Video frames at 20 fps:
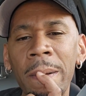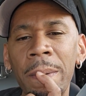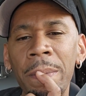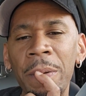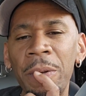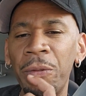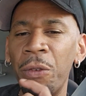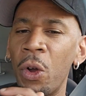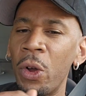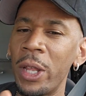
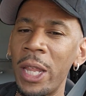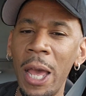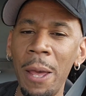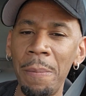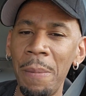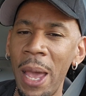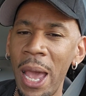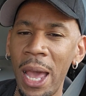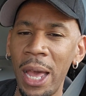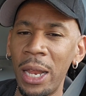Before that
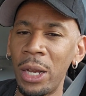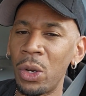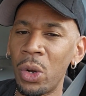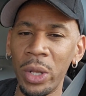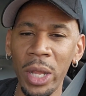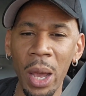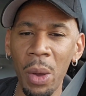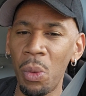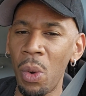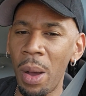man or
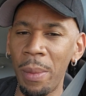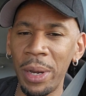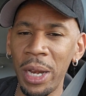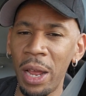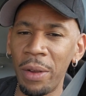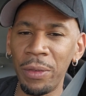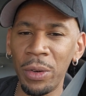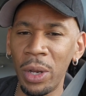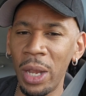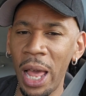that woman
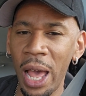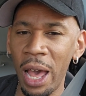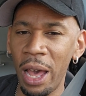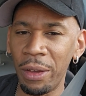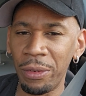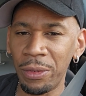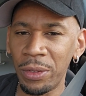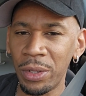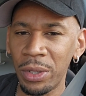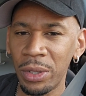ever
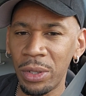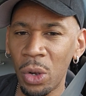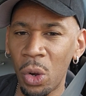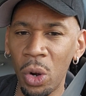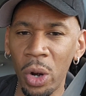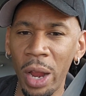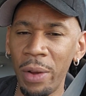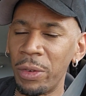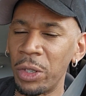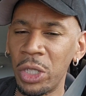left
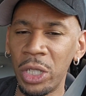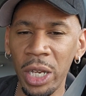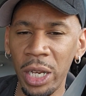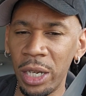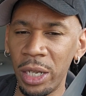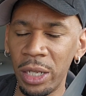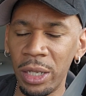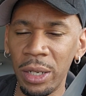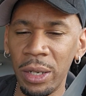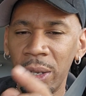or ever
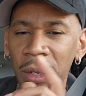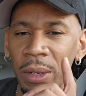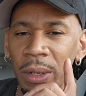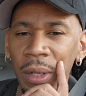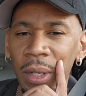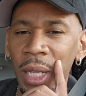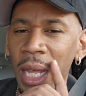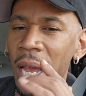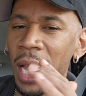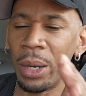cheated,
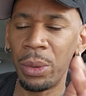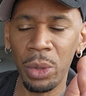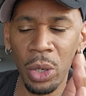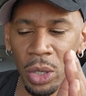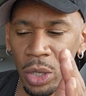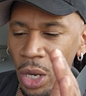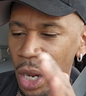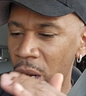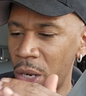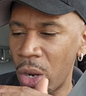they
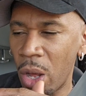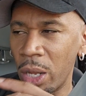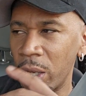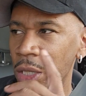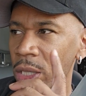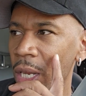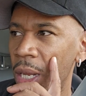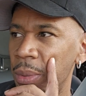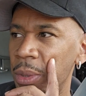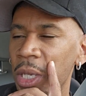had done all the
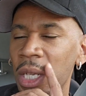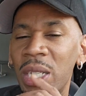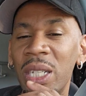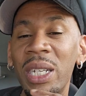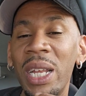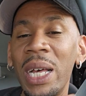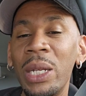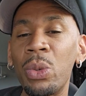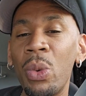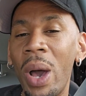step 6.
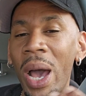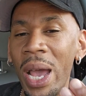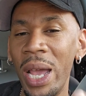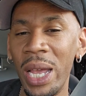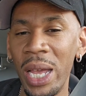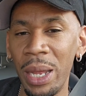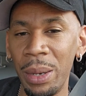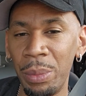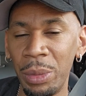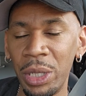And that's why
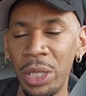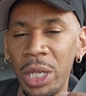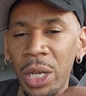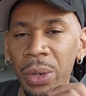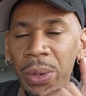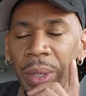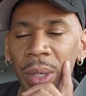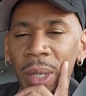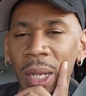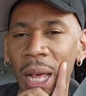it
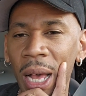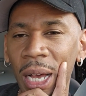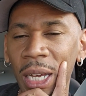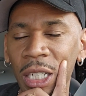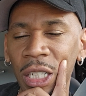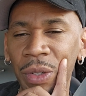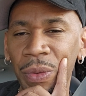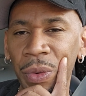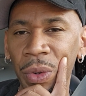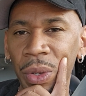
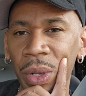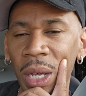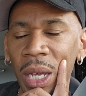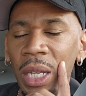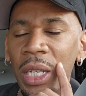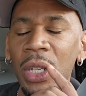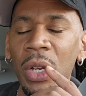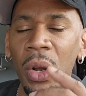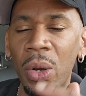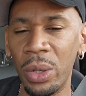materialized for,
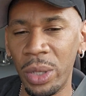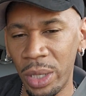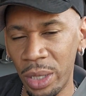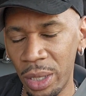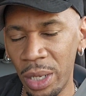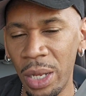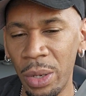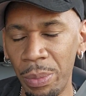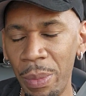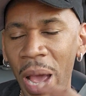you know,
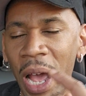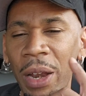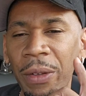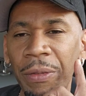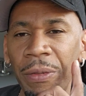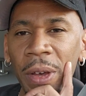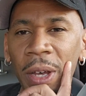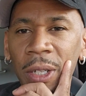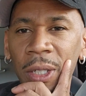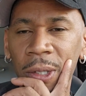it
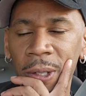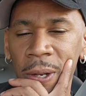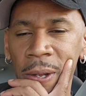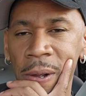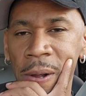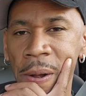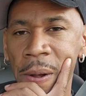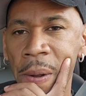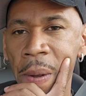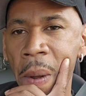manifests.
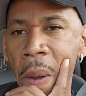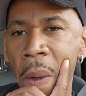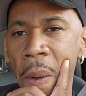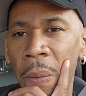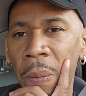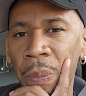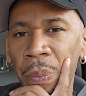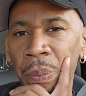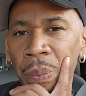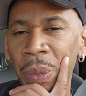
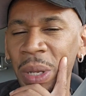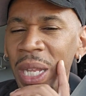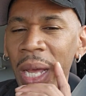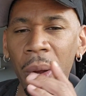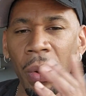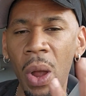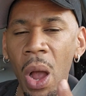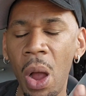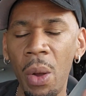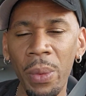But they
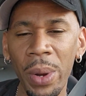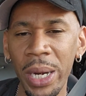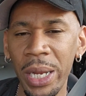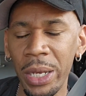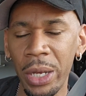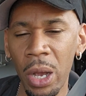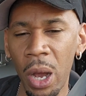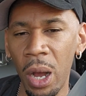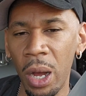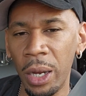were already
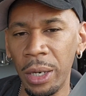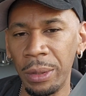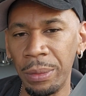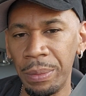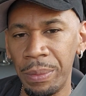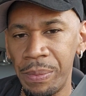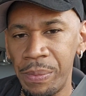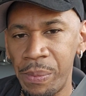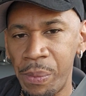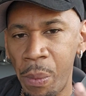gone.
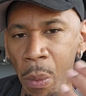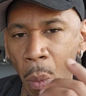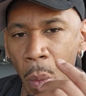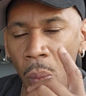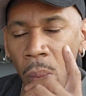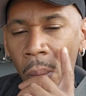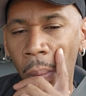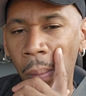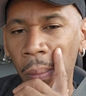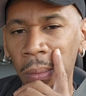
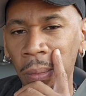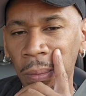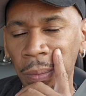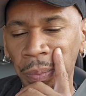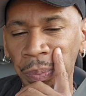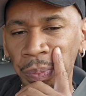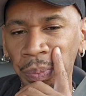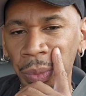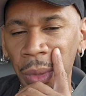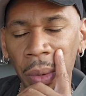
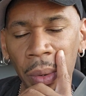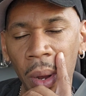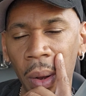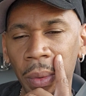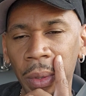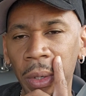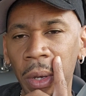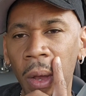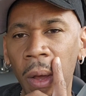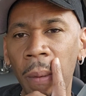They were
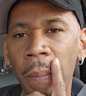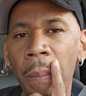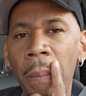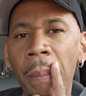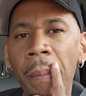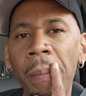already gone.